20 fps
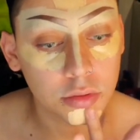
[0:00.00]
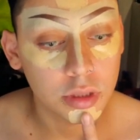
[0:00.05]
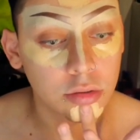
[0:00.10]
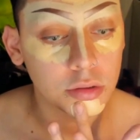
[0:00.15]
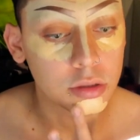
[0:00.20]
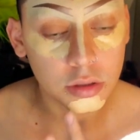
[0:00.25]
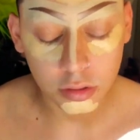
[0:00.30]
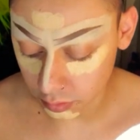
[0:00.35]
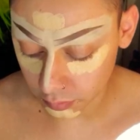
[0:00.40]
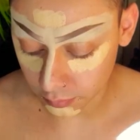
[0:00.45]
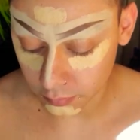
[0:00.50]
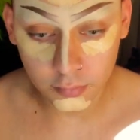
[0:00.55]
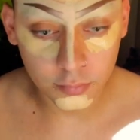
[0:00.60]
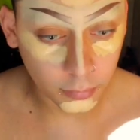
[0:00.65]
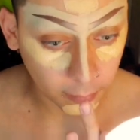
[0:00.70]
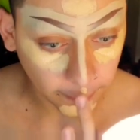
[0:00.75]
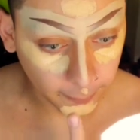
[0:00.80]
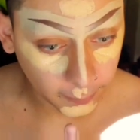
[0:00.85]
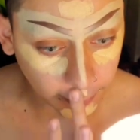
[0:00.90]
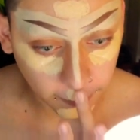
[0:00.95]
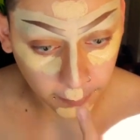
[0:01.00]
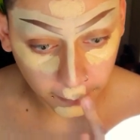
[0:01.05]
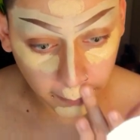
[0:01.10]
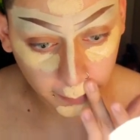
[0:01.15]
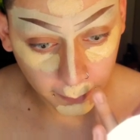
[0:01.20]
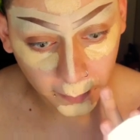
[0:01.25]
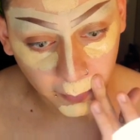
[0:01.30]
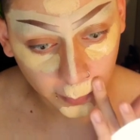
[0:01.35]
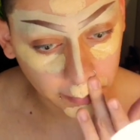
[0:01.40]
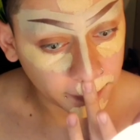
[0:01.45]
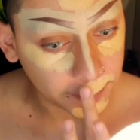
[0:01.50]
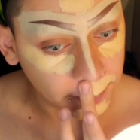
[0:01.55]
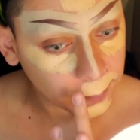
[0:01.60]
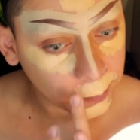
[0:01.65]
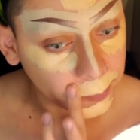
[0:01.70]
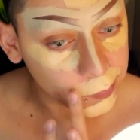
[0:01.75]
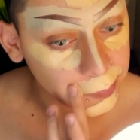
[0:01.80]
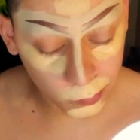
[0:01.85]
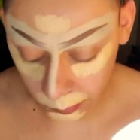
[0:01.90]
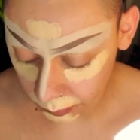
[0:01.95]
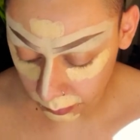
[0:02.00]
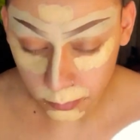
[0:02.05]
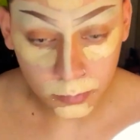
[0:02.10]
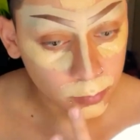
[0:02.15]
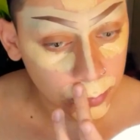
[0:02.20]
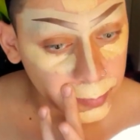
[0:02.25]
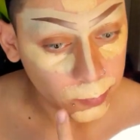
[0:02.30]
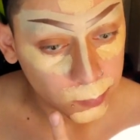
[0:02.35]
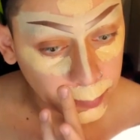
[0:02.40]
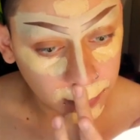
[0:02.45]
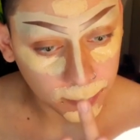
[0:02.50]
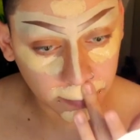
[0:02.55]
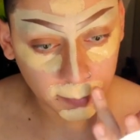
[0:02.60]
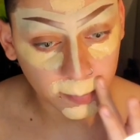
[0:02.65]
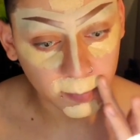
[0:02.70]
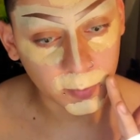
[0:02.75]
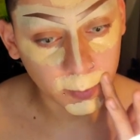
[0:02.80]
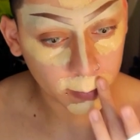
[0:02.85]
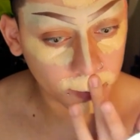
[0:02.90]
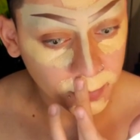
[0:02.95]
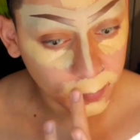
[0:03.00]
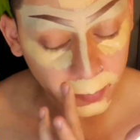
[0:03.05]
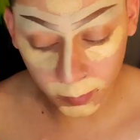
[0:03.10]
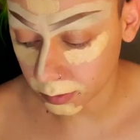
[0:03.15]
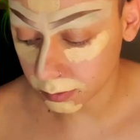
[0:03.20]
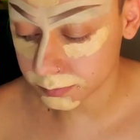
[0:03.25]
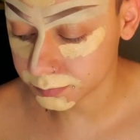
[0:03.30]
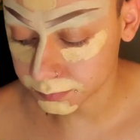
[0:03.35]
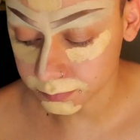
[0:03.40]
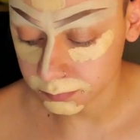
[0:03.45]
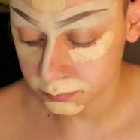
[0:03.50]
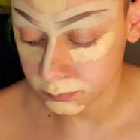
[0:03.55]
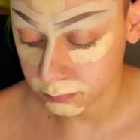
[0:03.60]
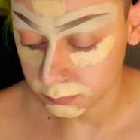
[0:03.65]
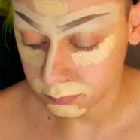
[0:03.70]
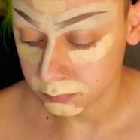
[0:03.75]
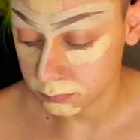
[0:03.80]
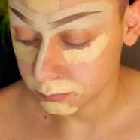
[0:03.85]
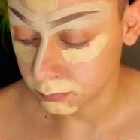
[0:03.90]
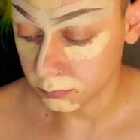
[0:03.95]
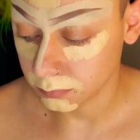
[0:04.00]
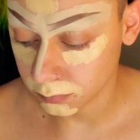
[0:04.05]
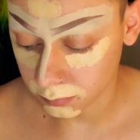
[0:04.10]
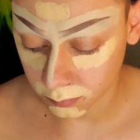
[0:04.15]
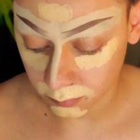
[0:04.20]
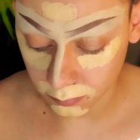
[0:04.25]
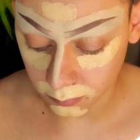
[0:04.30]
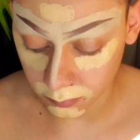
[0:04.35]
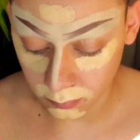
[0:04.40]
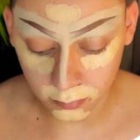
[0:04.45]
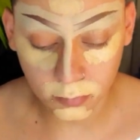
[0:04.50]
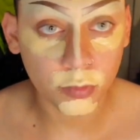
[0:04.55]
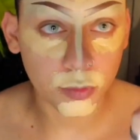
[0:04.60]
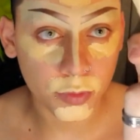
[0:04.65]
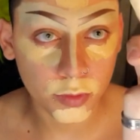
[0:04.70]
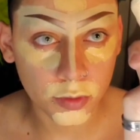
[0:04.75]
I don't use any brushes to apply it. I just use my finger. Make sure your